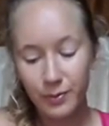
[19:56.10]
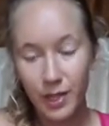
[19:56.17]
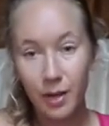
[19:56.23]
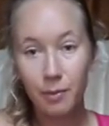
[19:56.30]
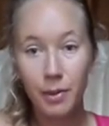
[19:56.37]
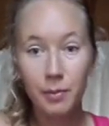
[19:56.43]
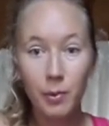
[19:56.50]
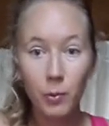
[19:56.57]

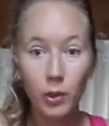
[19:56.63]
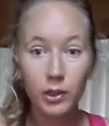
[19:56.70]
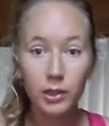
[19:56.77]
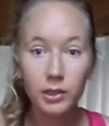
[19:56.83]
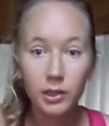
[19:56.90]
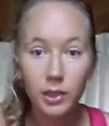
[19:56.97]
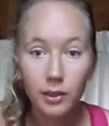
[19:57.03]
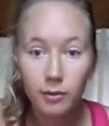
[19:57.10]
Now maybe one
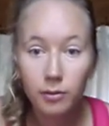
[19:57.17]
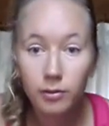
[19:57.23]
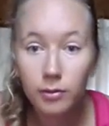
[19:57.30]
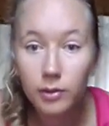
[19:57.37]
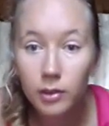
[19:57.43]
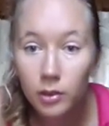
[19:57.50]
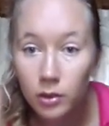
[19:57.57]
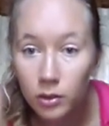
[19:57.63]
is enough.
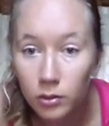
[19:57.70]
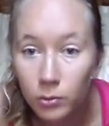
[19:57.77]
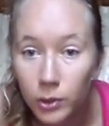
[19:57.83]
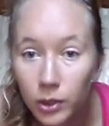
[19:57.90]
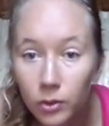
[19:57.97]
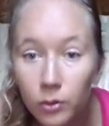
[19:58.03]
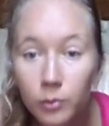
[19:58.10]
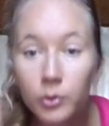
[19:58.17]
Oh,
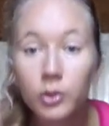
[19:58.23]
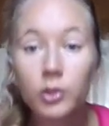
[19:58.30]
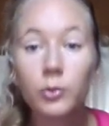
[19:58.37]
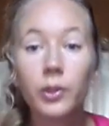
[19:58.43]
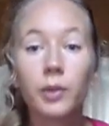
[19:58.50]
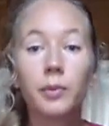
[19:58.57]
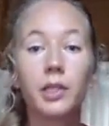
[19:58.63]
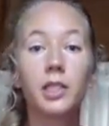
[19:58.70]
we're almost
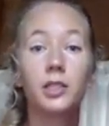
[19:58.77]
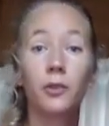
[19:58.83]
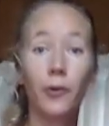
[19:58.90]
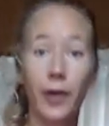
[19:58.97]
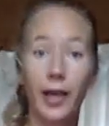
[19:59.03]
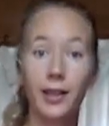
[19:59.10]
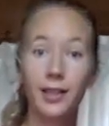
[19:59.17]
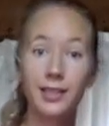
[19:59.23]
20 minutes.
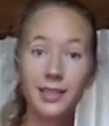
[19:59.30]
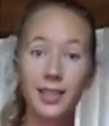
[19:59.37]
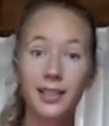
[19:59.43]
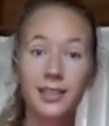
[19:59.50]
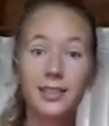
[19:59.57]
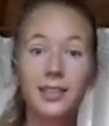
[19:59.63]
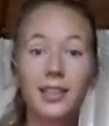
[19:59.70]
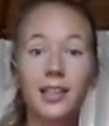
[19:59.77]
Okay, let's end it